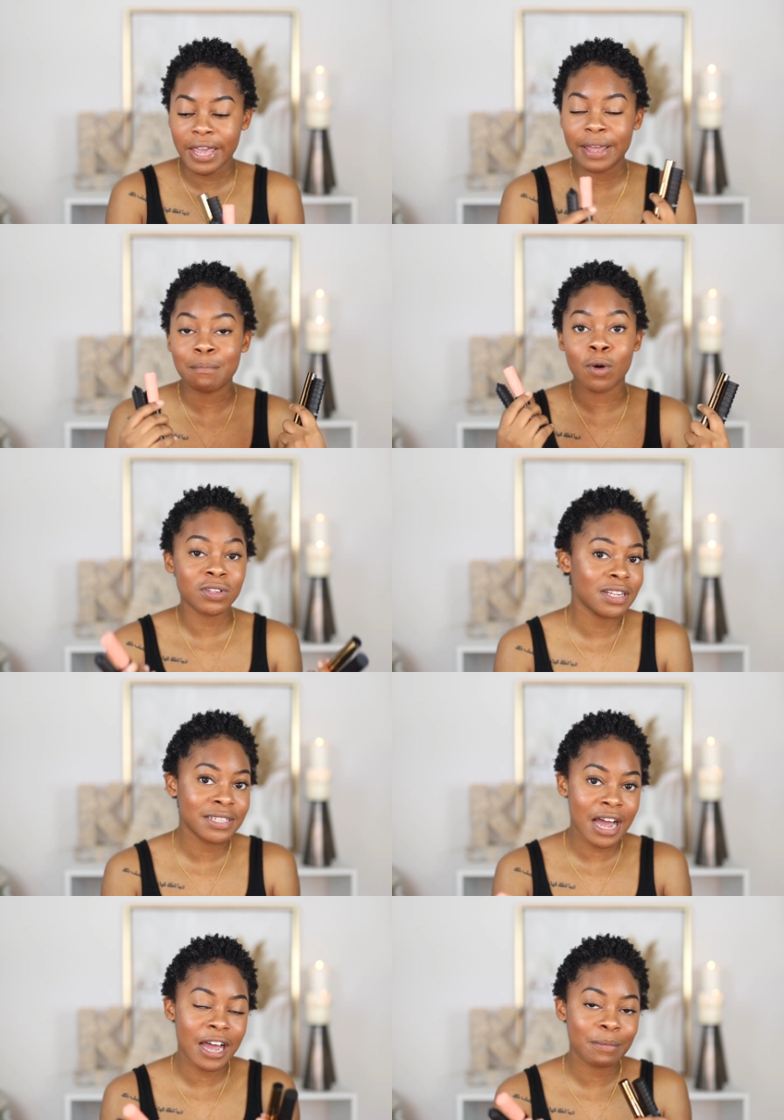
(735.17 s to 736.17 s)
And most of the
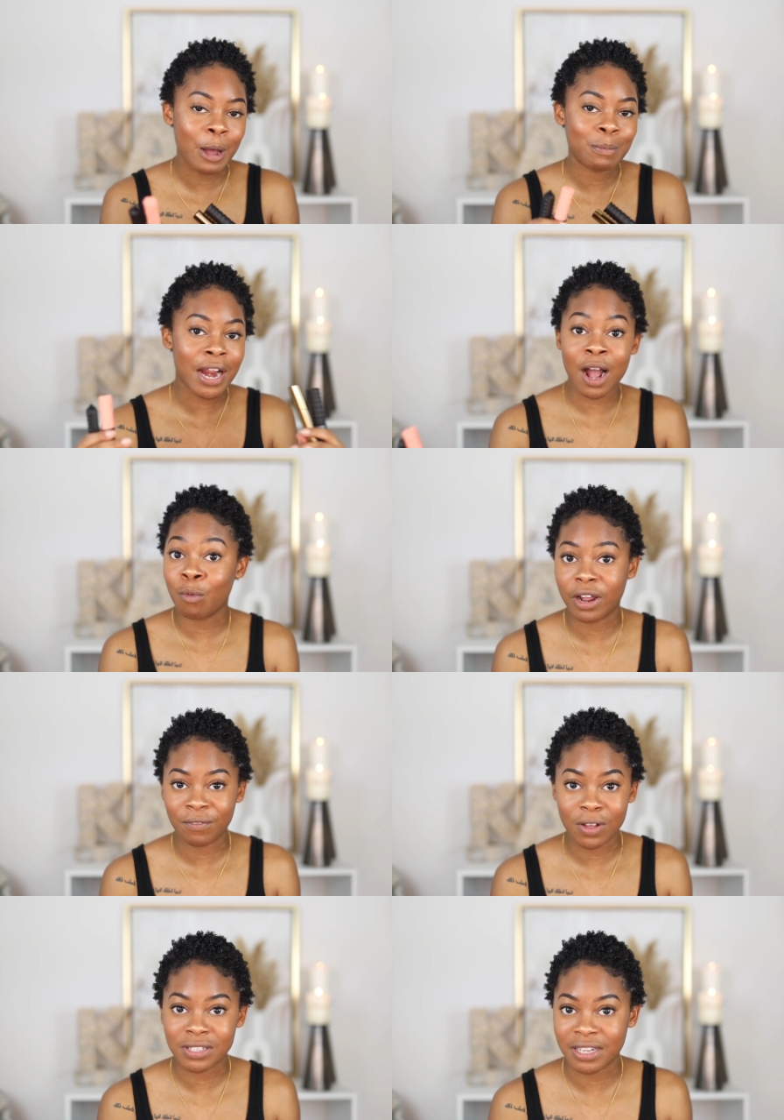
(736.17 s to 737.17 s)
time, I'm not wearing
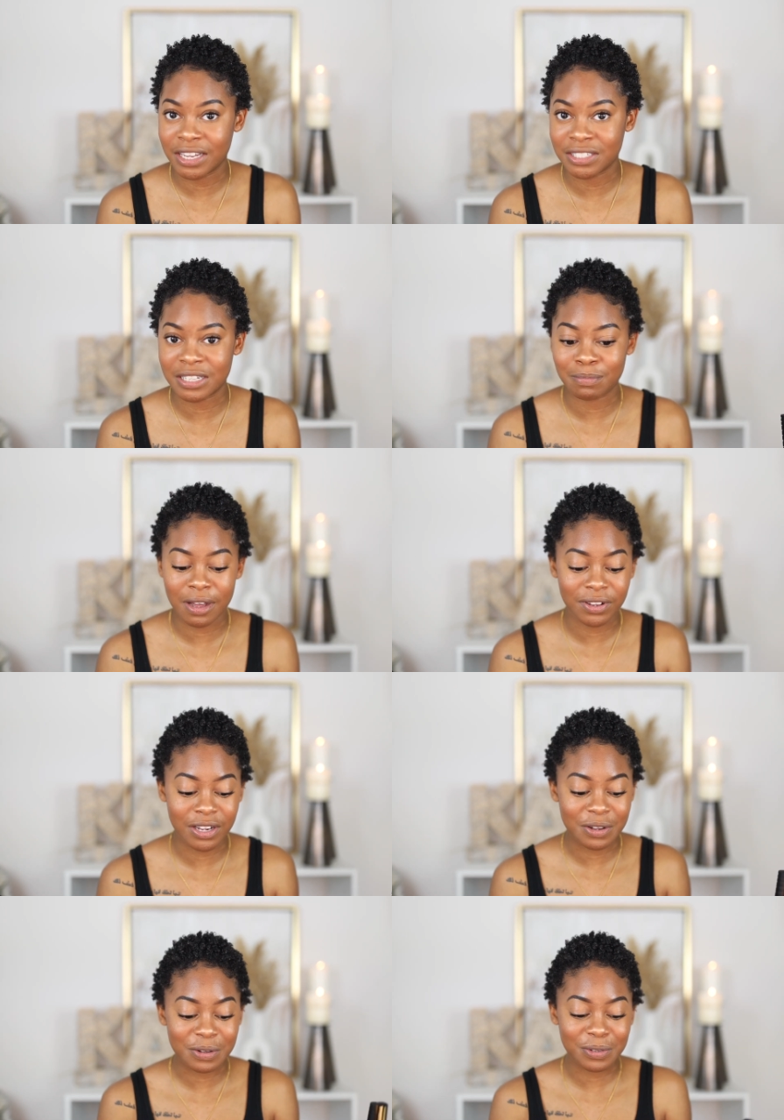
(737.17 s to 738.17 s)
false lashes in my
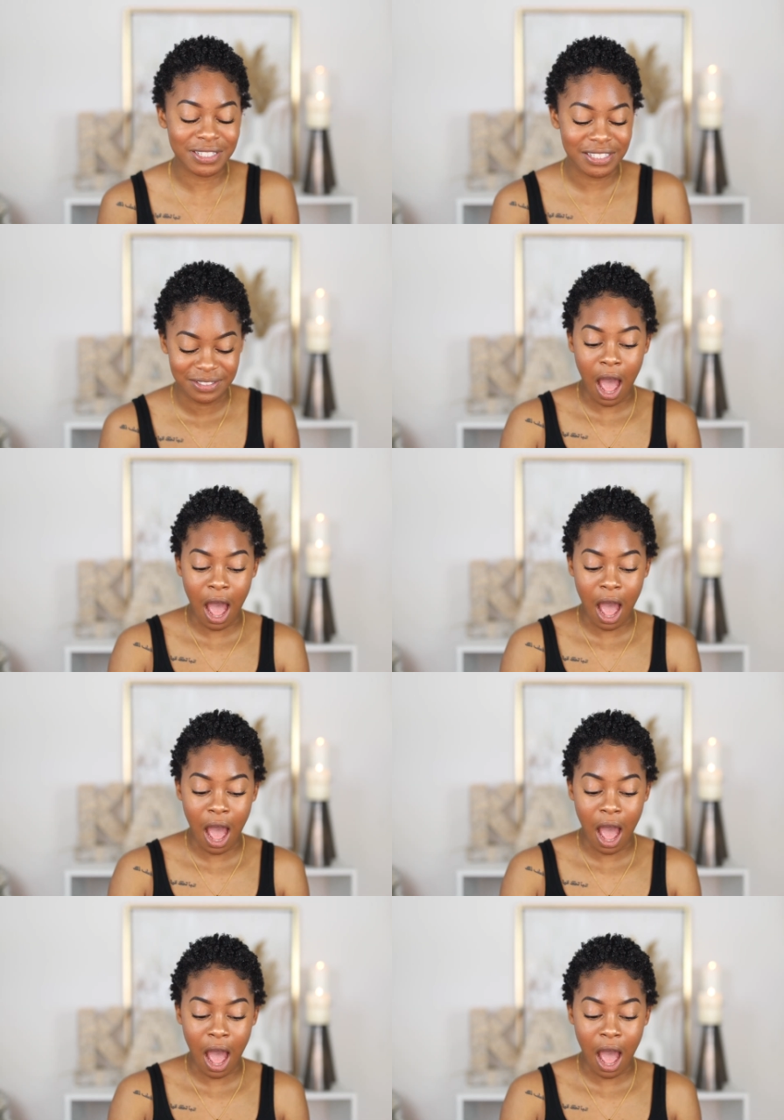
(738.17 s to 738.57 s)
videos.